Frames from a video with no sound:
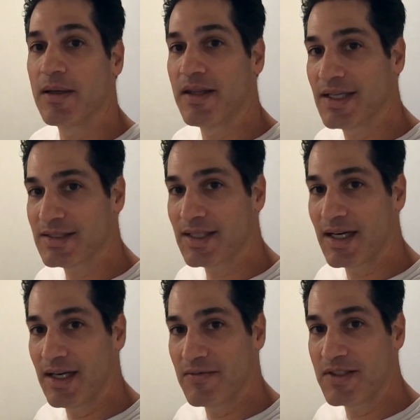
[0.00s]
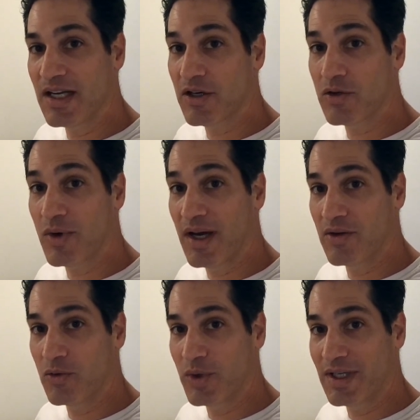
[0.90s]
things that I have tinkered
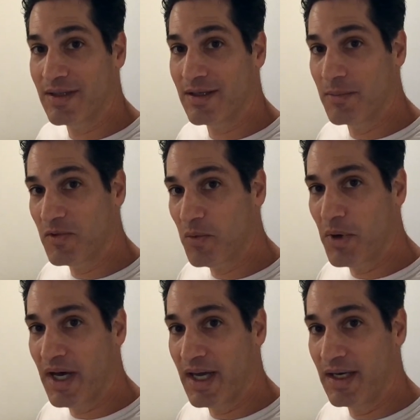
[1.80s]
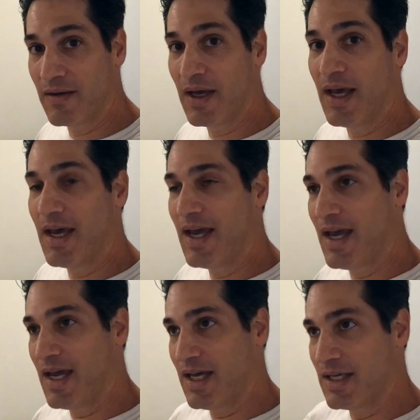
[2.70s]
around with come to mind,
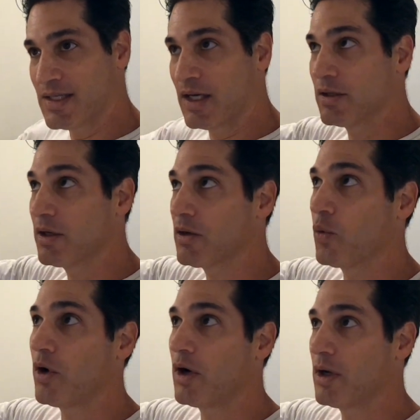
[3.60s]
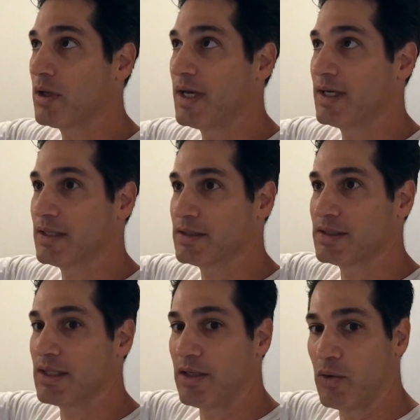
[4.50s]
and I'll look at a wall and I'll
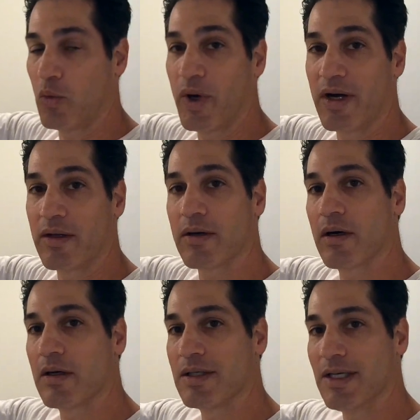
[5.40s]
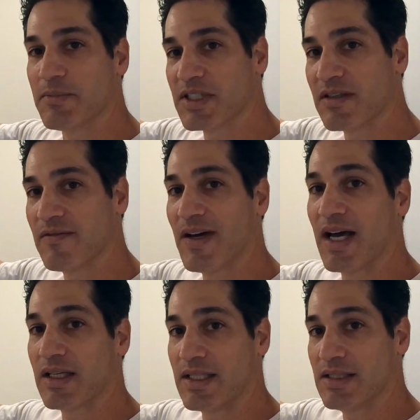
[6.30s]
see where there are dips and
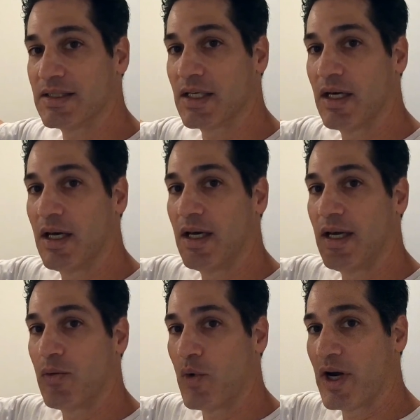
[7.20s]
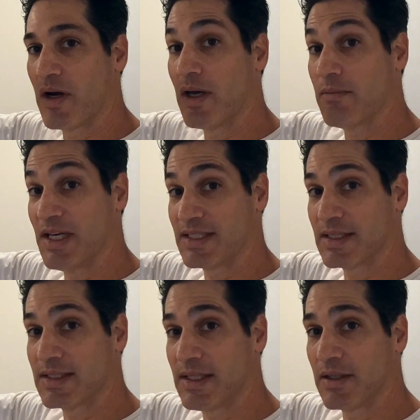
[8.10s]
valleys where it meets
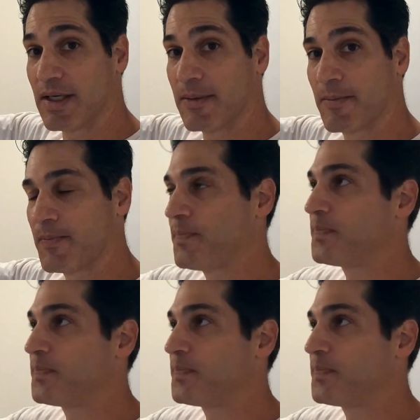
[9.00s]
the ceiling.